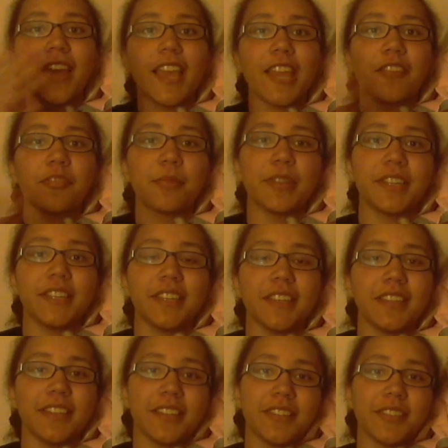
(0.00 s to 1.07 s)
Hey everybody,
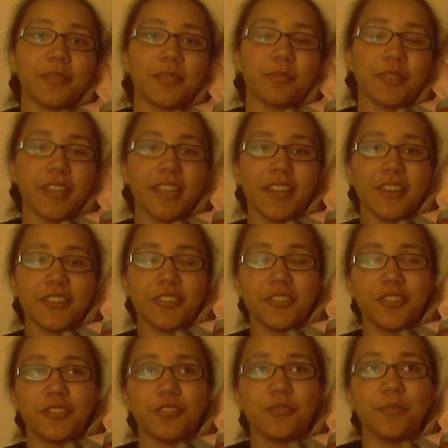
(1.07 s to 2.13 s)
it's Bree here to
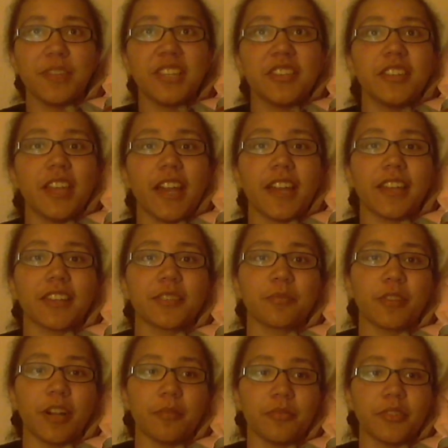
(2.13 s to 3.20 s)
do BJD Addicts
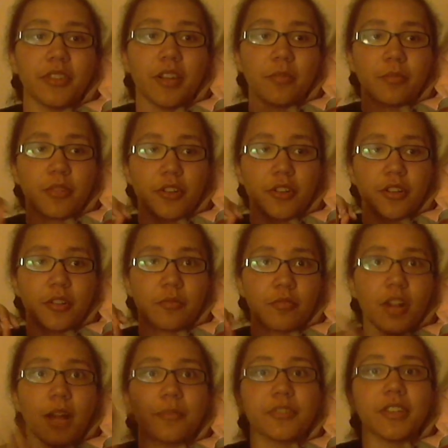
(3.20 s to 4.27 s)
prompt
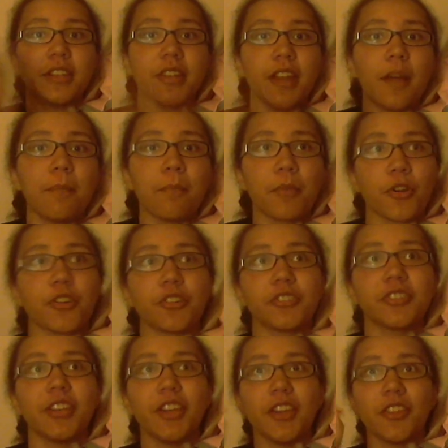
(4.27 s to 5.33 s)

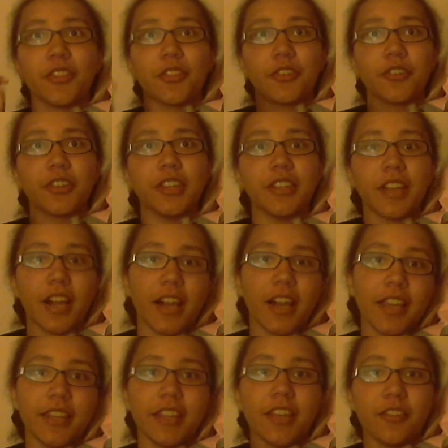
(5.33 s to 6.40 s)
numbers
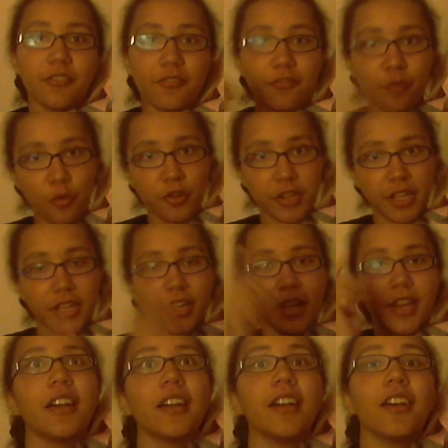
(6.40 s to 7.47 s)
39 and 40.
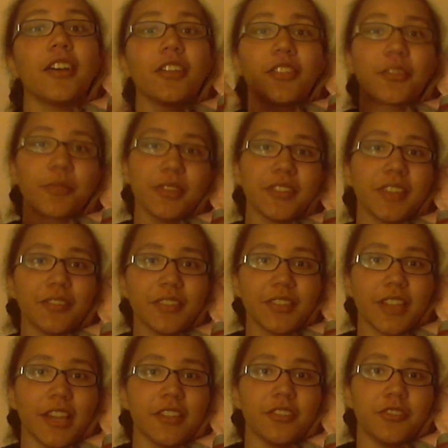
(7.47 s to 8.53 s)
The reason I've
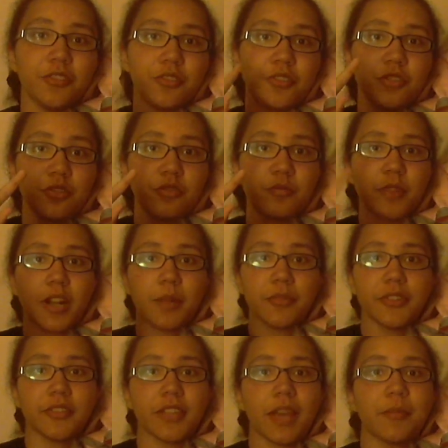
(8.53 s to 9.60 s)
decided to do 2
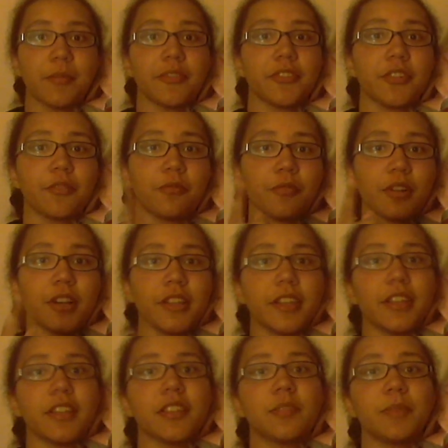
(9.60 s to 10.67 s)
prompts this time instead of 1
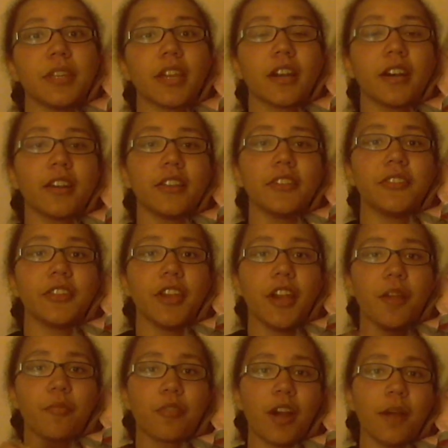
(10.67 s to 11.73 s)
is because
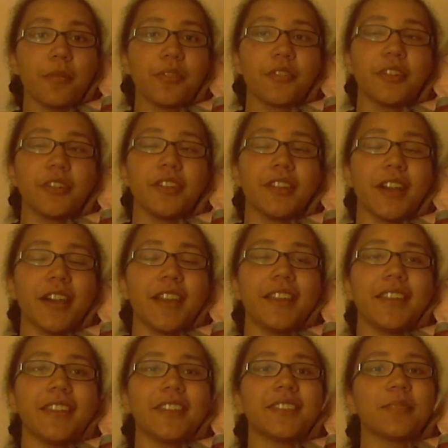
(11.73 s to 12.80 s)
prompt 39
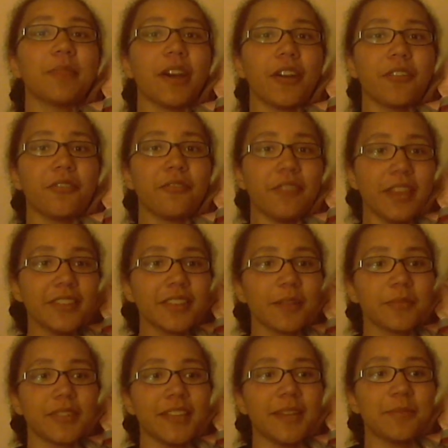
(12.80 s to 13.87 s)
is about
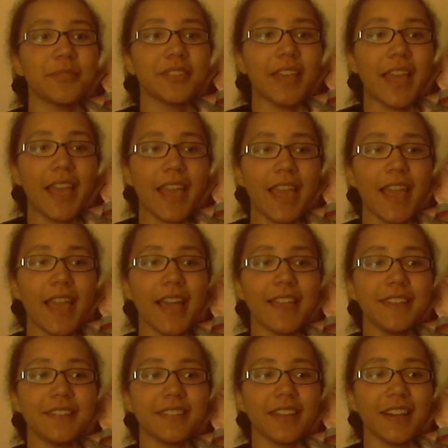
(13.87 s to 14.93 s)
face-up tips,
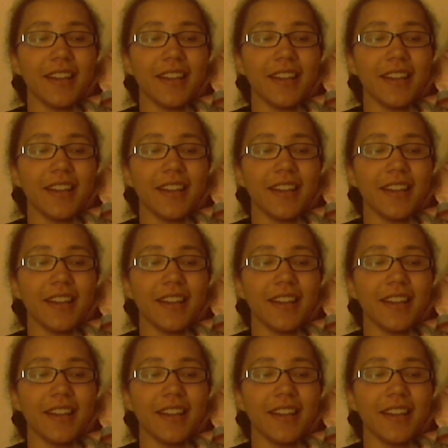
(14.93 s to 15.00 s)
and